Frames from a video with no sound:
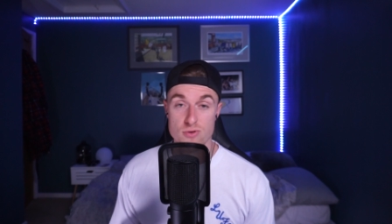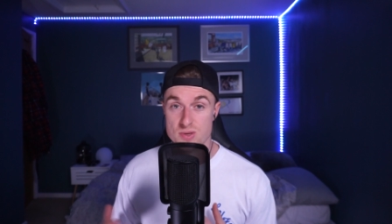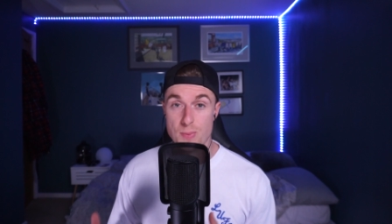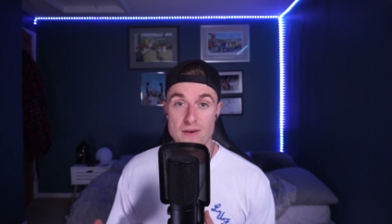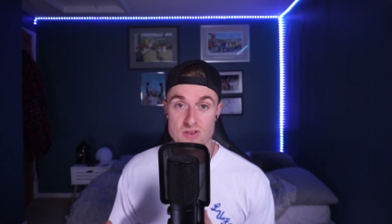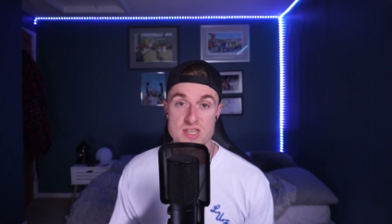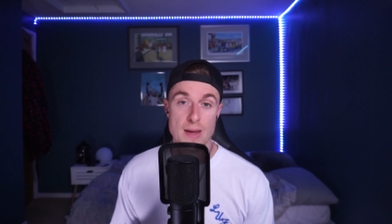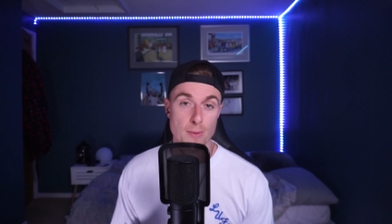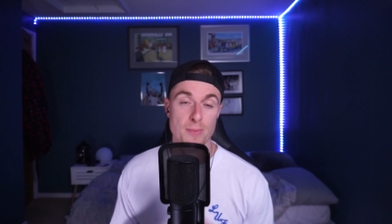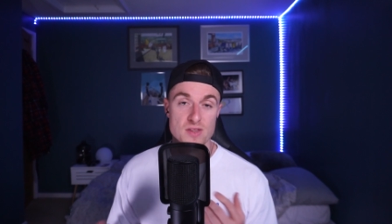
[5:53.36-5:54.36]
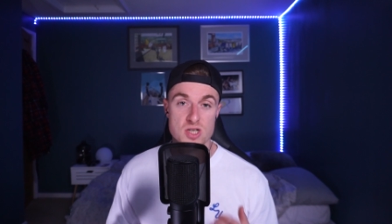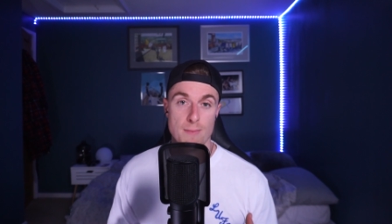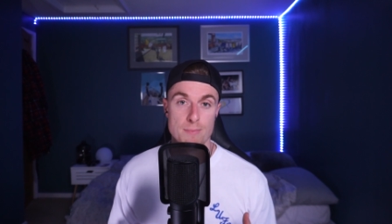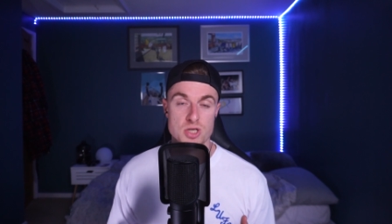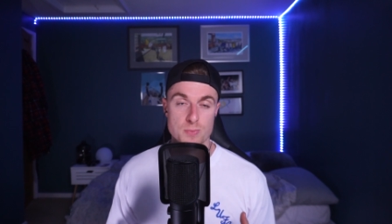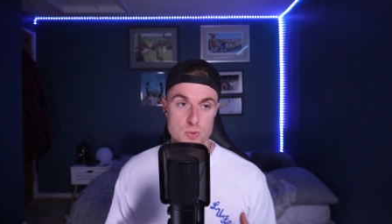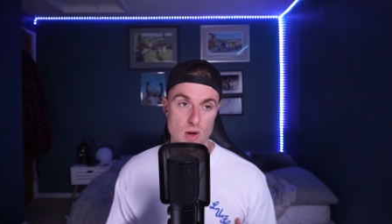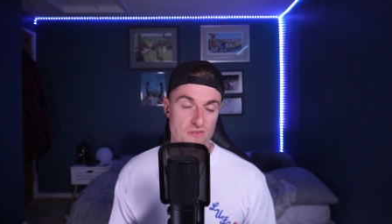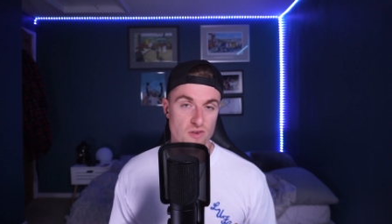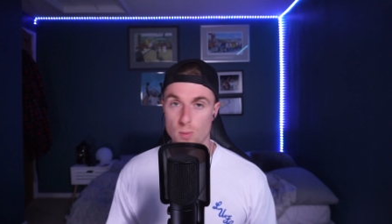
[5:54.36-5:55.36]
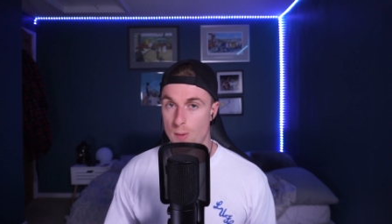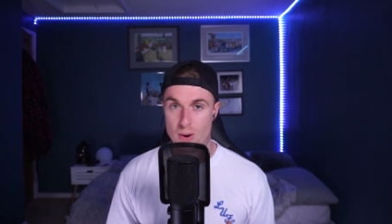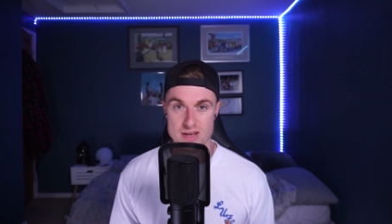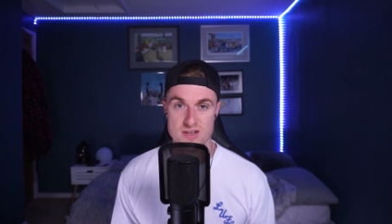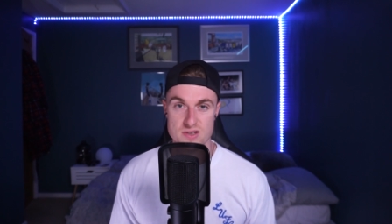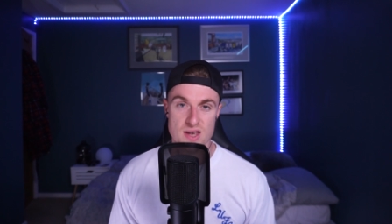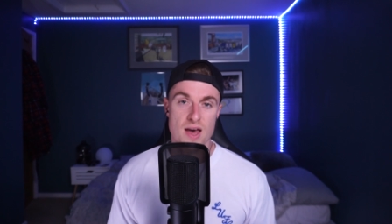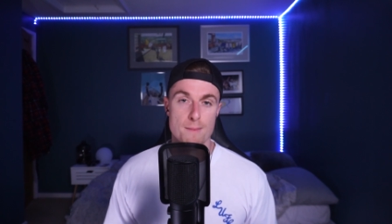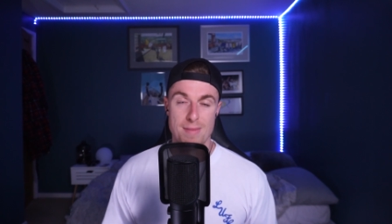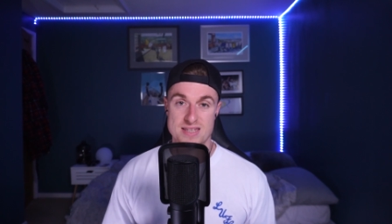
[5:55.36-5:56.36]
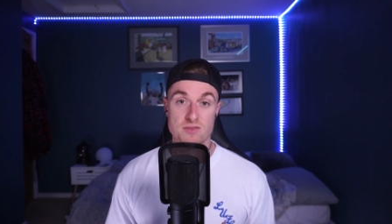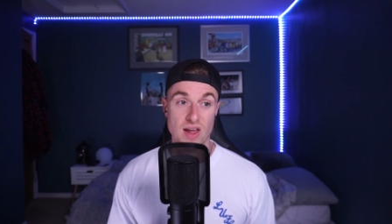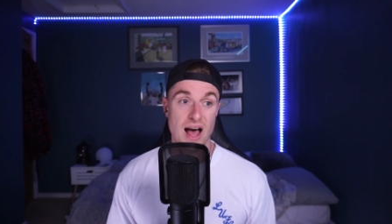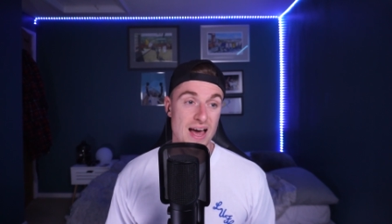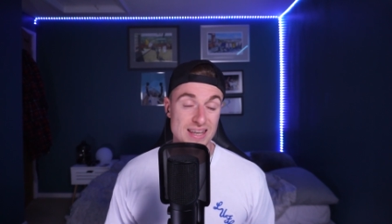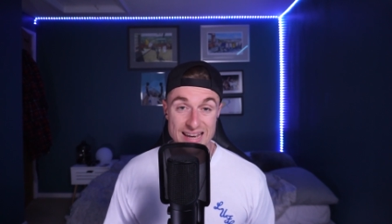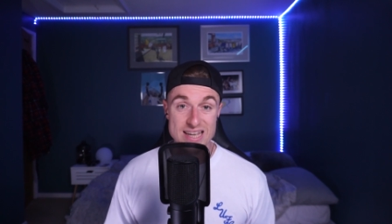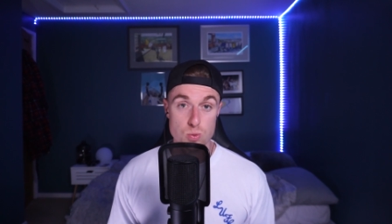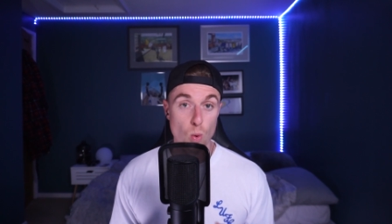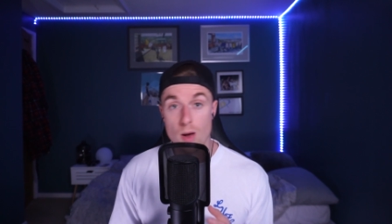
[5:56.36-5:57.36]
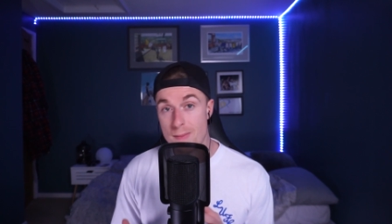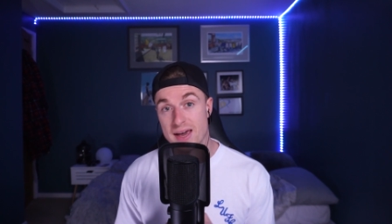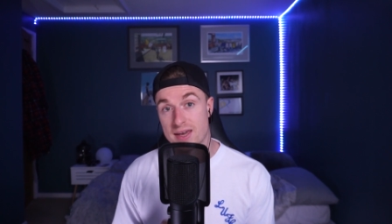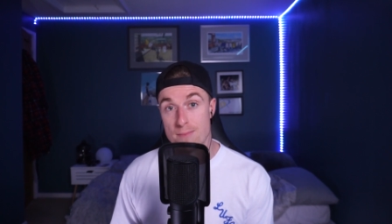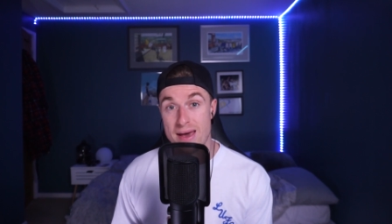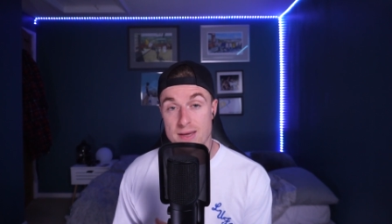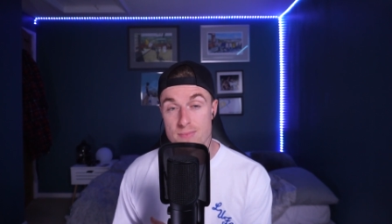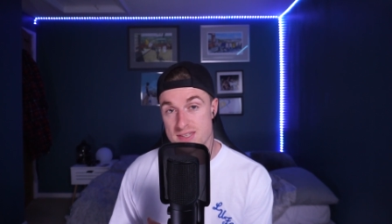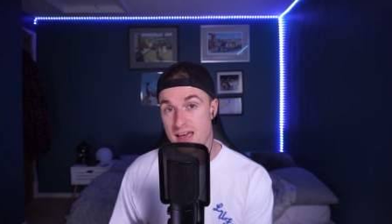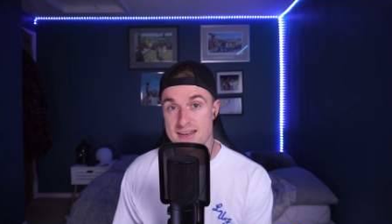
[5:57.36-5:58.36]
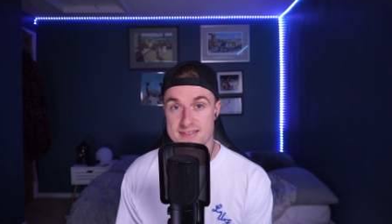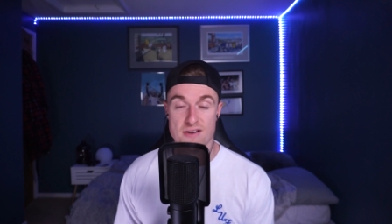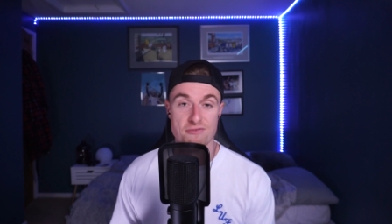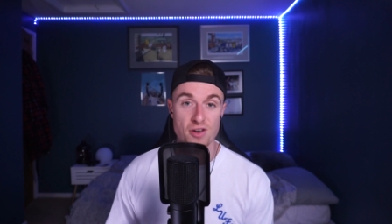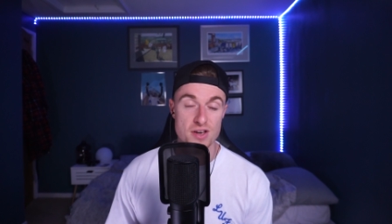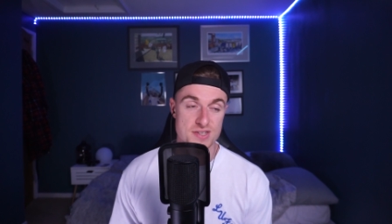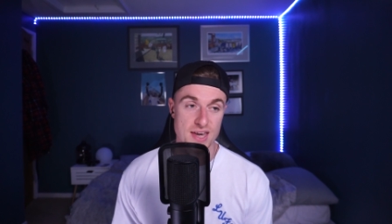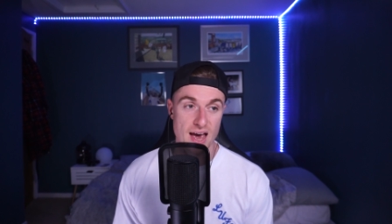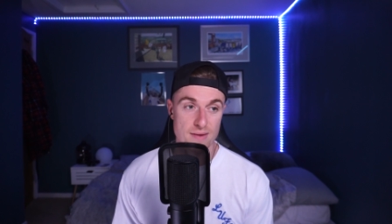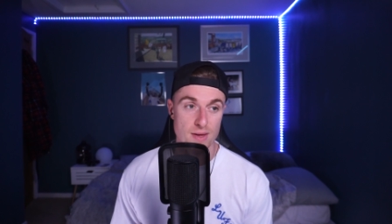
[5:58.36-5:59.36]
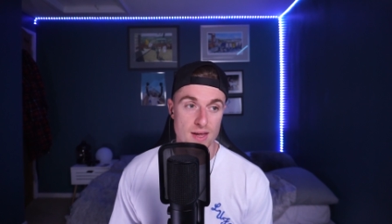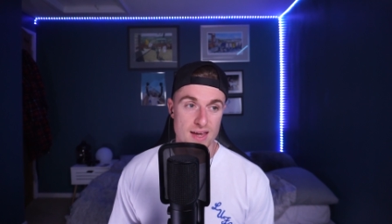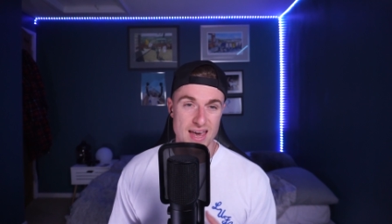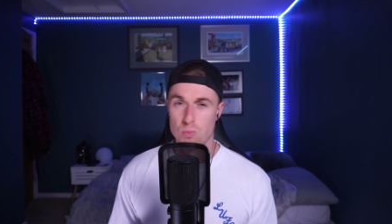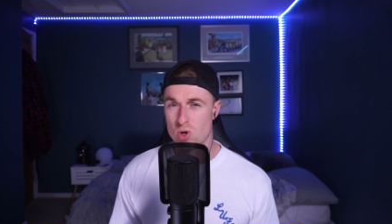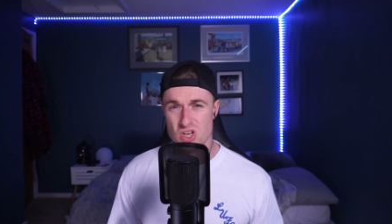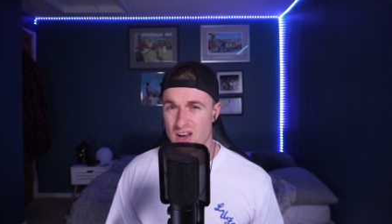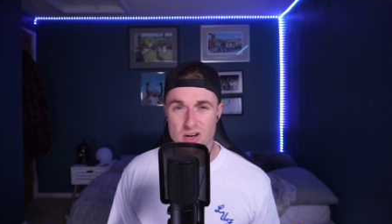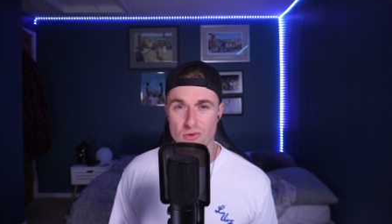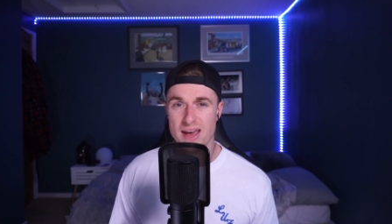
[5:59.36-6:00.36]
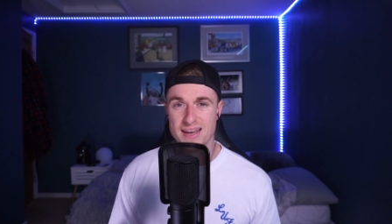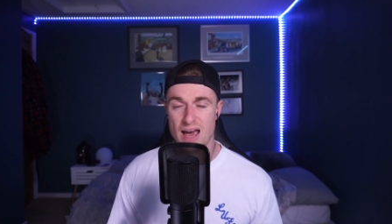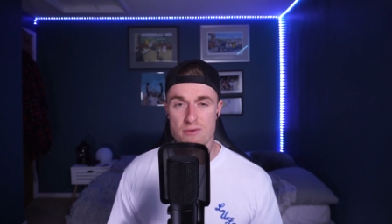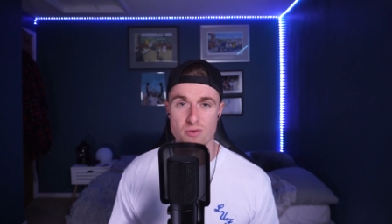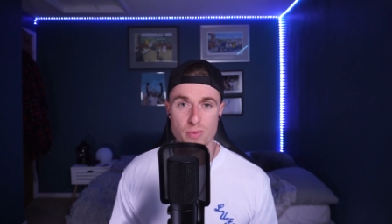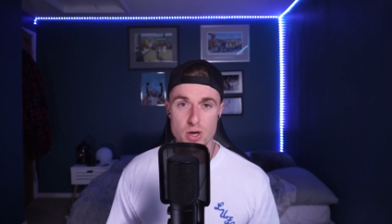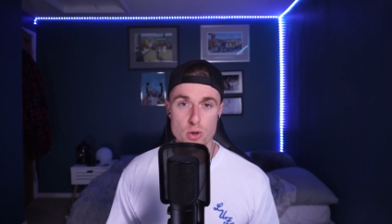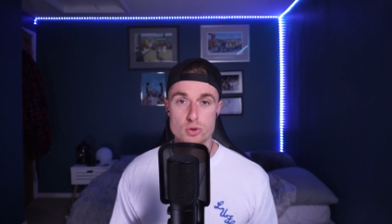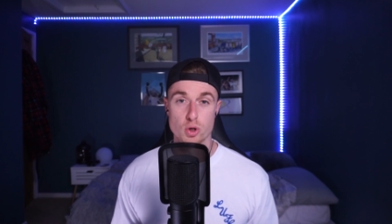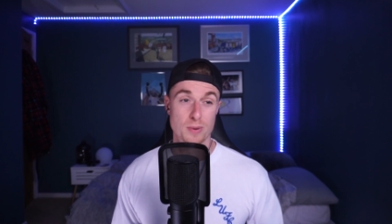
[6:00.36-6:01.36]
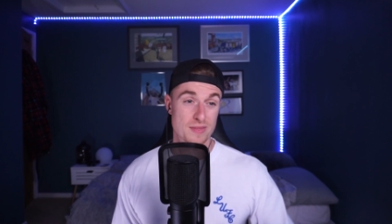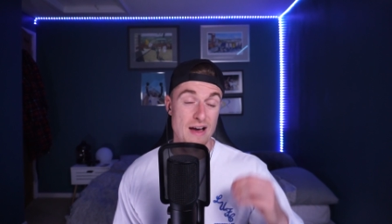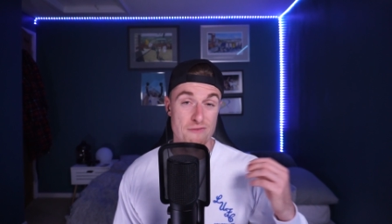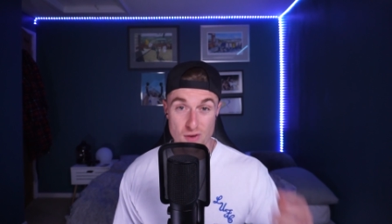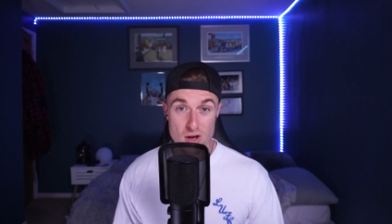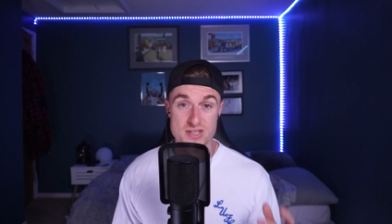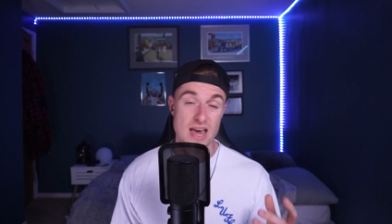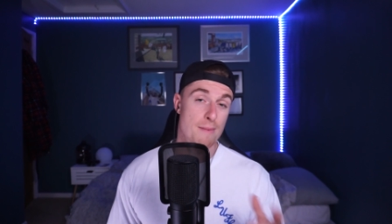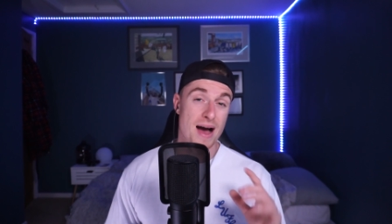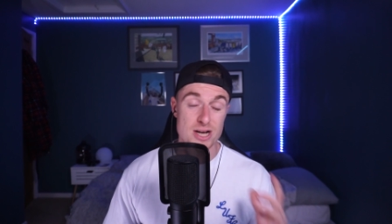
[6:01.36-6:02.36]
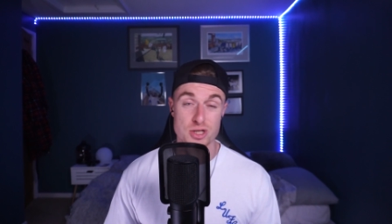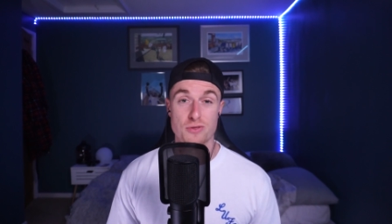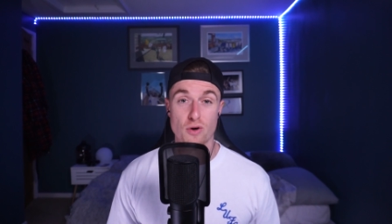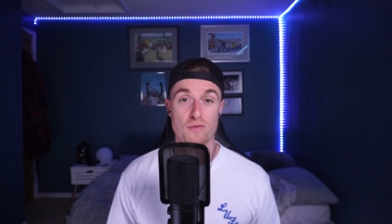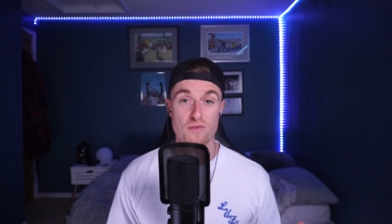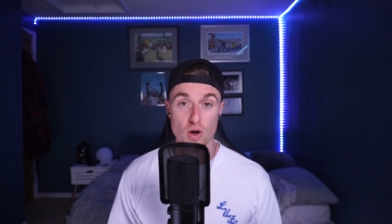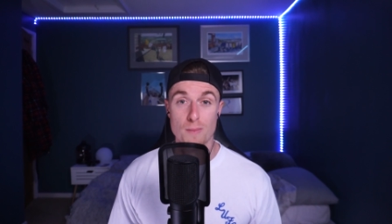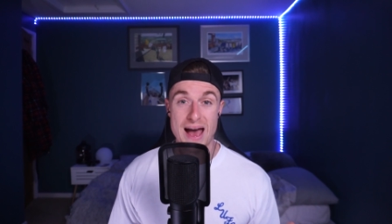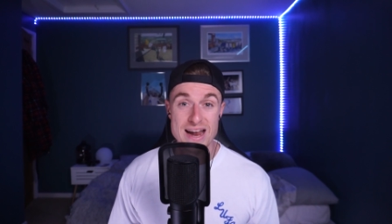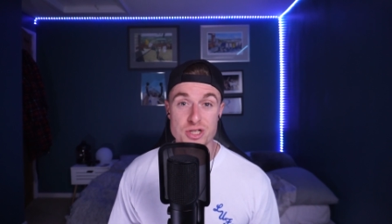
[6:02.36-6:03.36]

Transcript: there is a bit of a step up in the Championship as well. Fulham were pressing us massively high. Leeds were making mistakes in that first game. It wasn't a great game from the neutral, but that first game, I actually thought Fulham